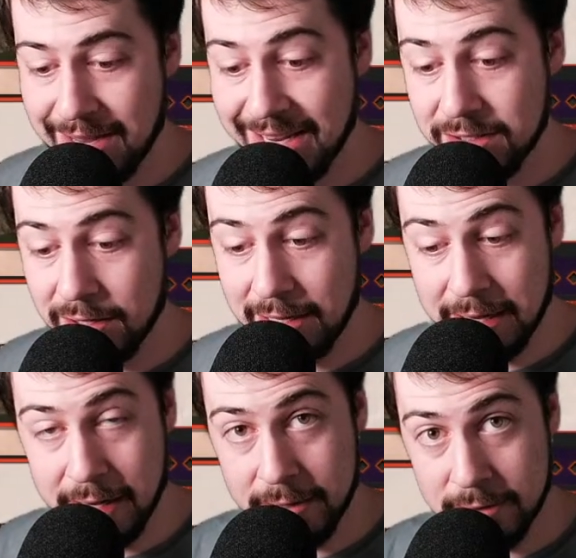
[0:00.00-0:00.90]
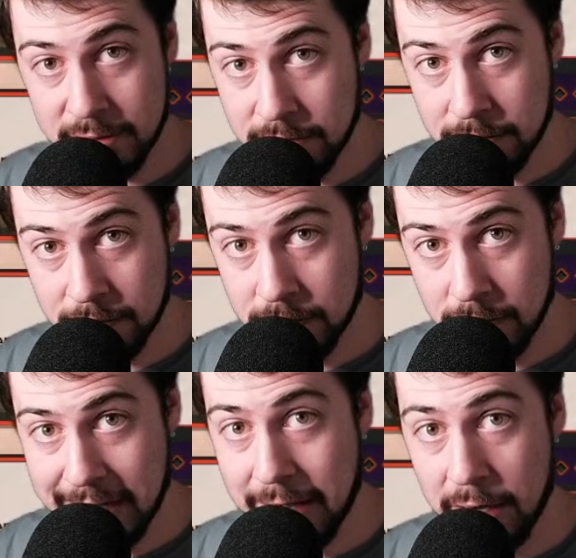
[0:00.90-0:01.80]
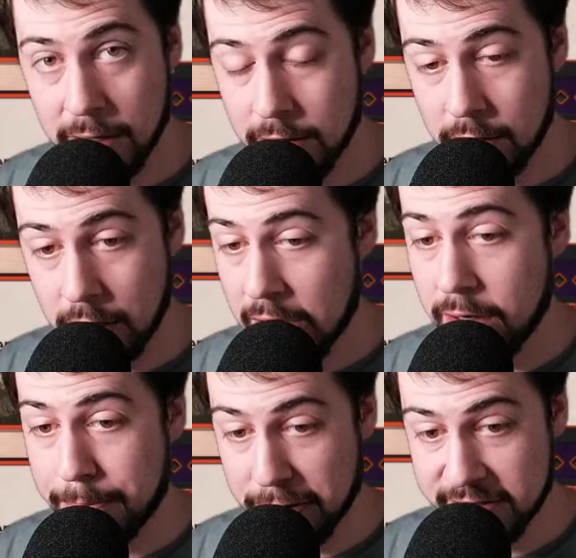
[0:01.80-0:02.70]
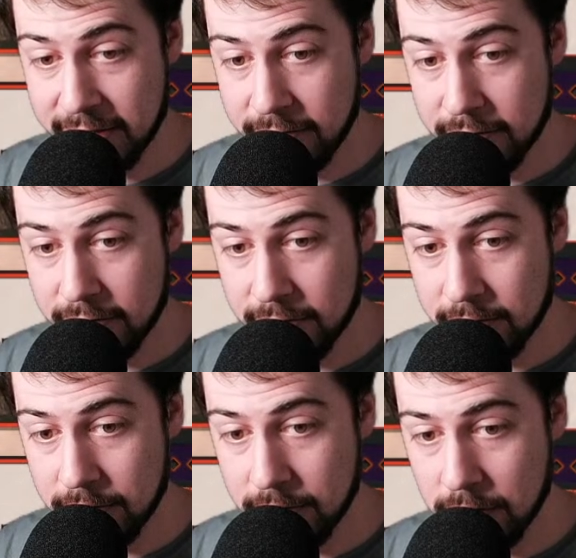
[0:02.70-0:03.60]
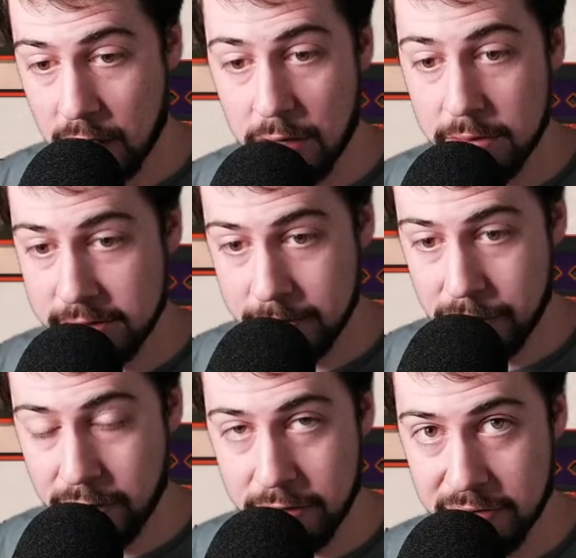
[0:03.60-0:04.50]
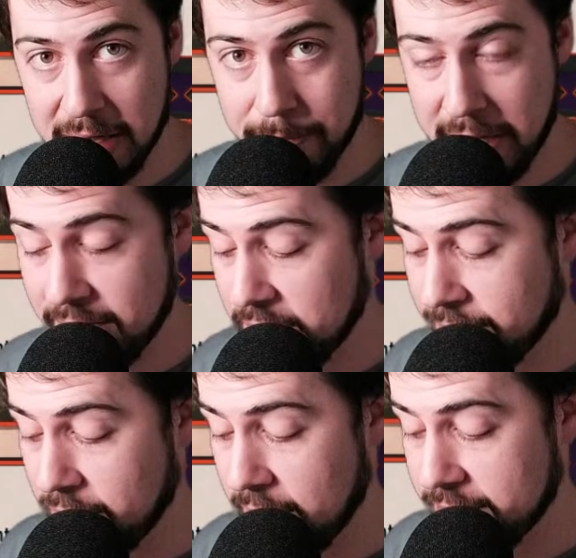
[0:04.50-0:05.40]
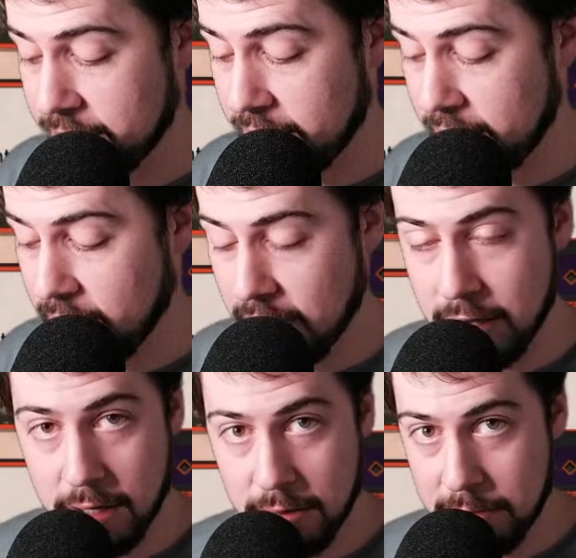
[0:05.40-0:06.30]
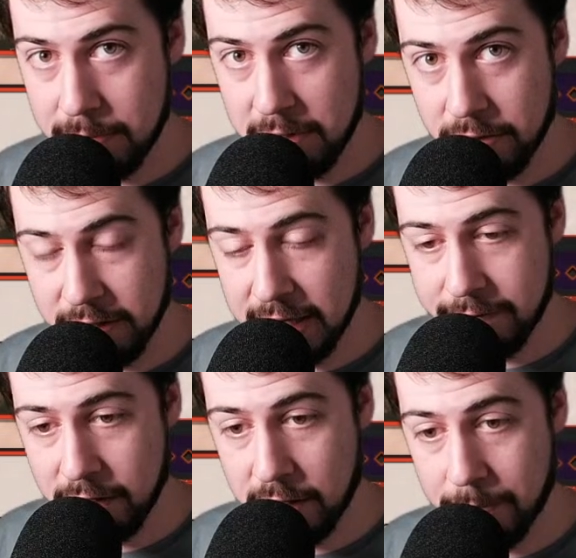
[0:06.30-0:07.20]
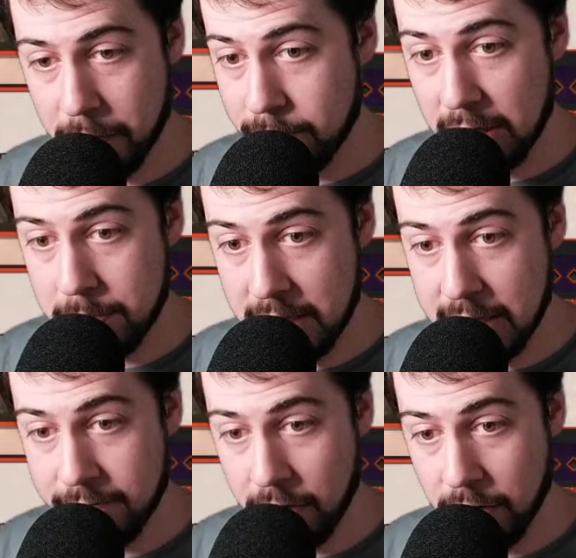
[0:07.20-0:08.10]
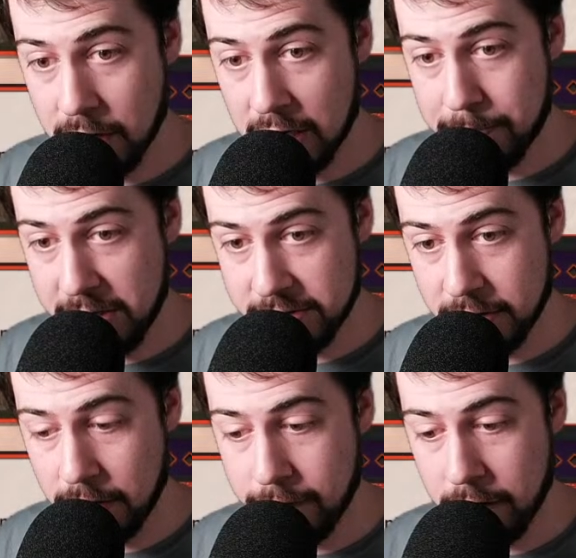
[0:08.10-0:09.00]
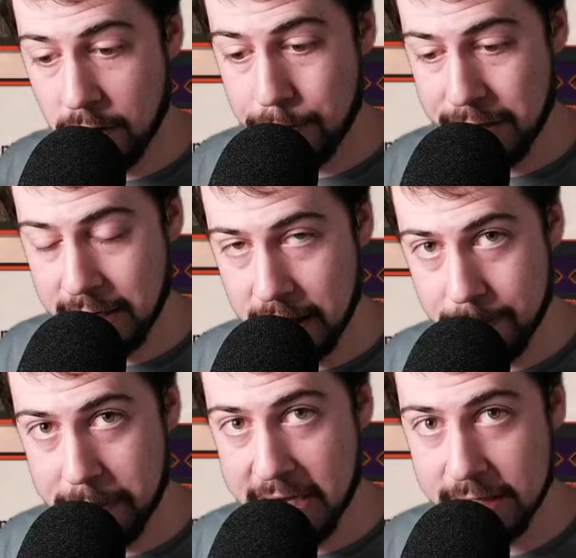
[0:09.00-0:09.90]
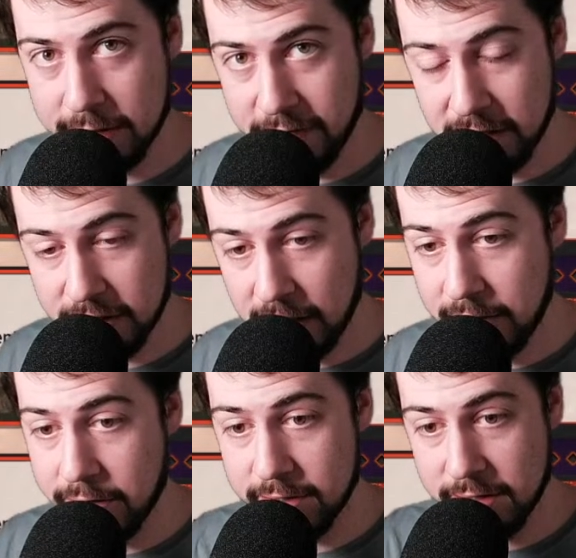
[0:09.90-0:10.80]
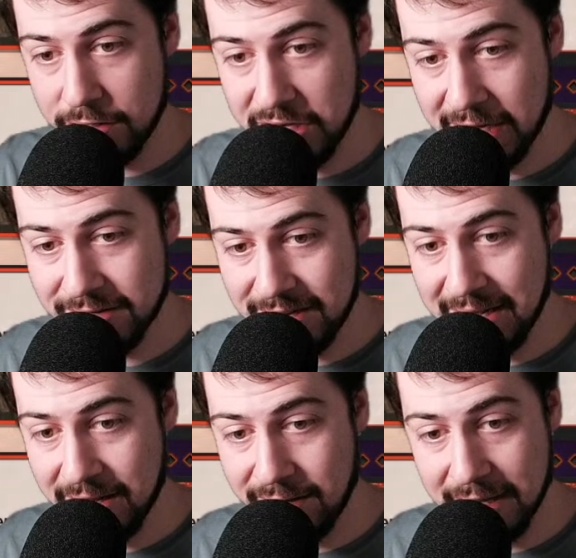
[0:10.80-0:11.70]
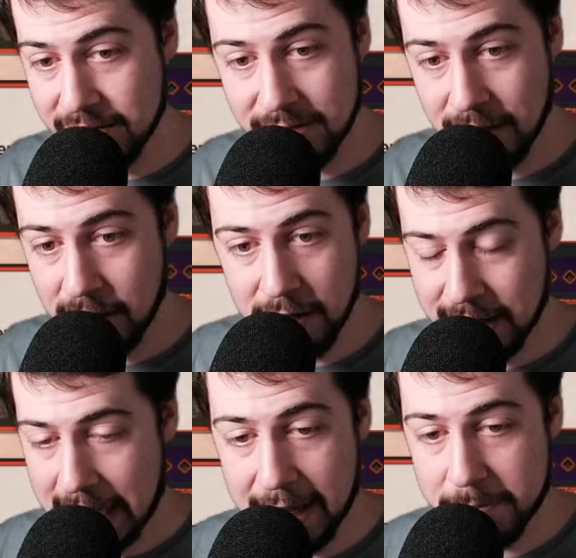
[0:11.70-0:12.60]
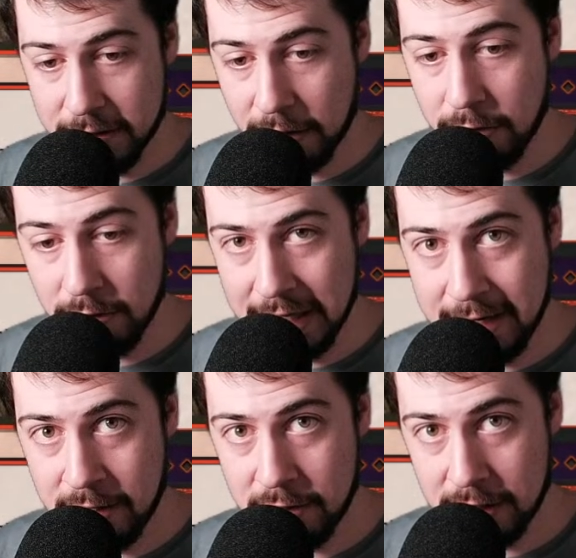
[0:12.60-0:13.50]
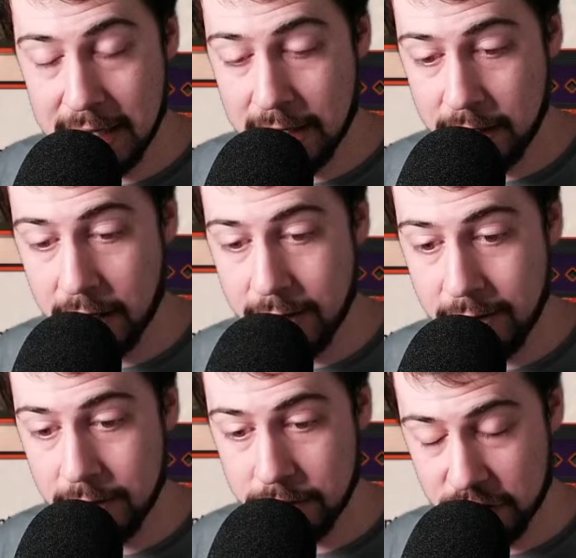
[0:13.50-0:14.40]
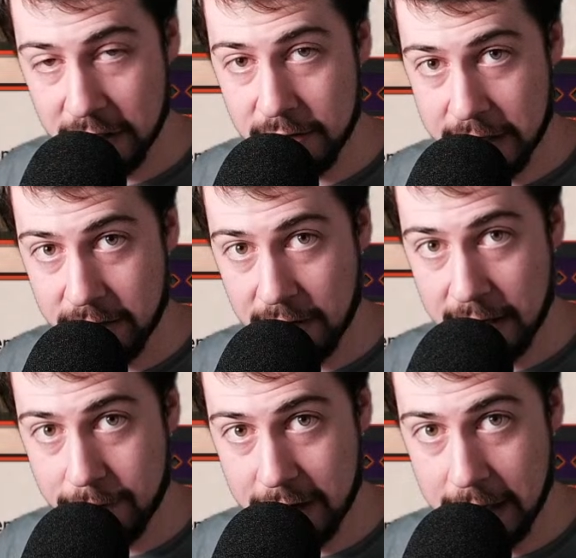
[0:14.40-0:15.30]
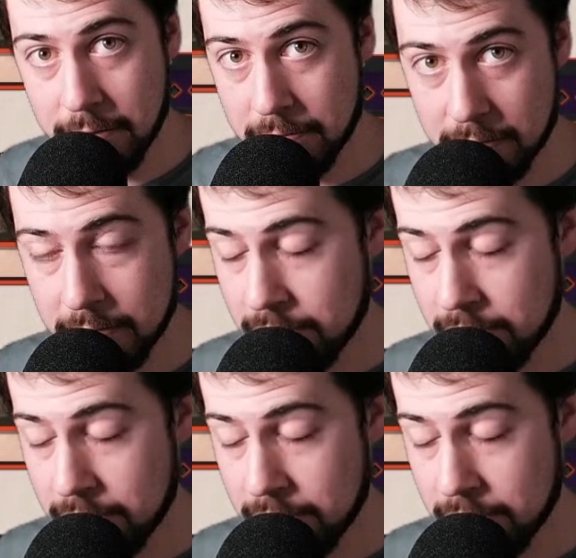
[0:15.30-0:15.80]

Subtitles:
Ixalan has the 100% always important Rampaging Ferocidon. Maybe you only have a couple, maybe you have no copies, so if you're opening up packs of Ixalan, there's the chance to get this absolutely key card, shut down life gain.